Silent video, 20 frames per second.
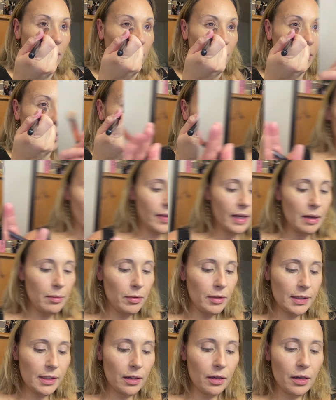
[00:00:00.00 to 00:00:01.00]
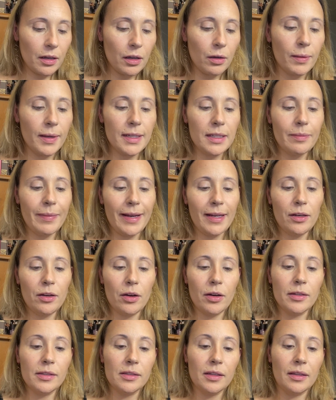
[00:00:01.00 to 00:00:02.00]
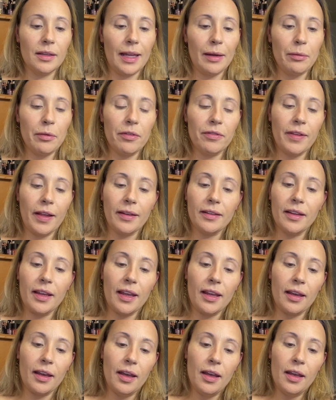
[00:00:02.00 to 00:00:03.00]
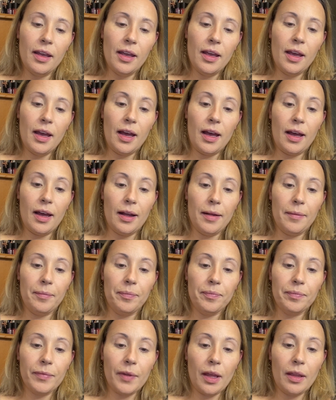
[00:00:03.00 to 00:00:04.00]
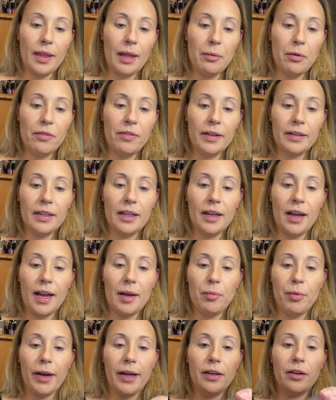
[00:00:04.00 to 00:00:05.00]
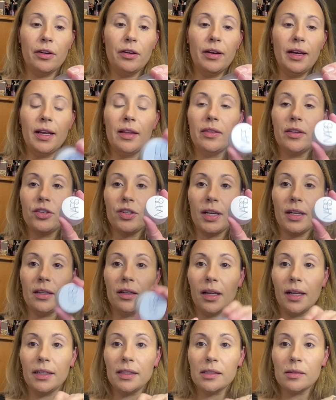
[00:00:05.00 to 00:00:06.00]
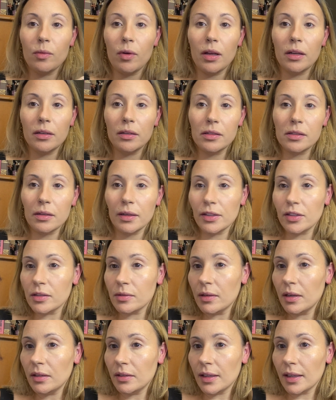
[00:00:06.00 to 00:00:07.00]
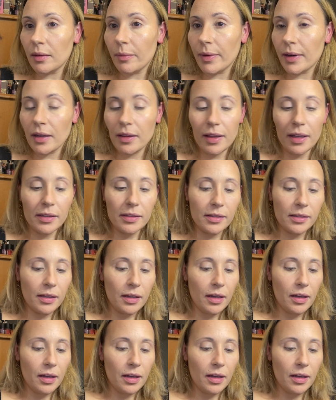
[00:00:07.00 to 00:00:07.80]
Okay, and then I'm also going to go into my Nars light reflecting eye brightener in the shade Night Swan. So I just want a little bit of this.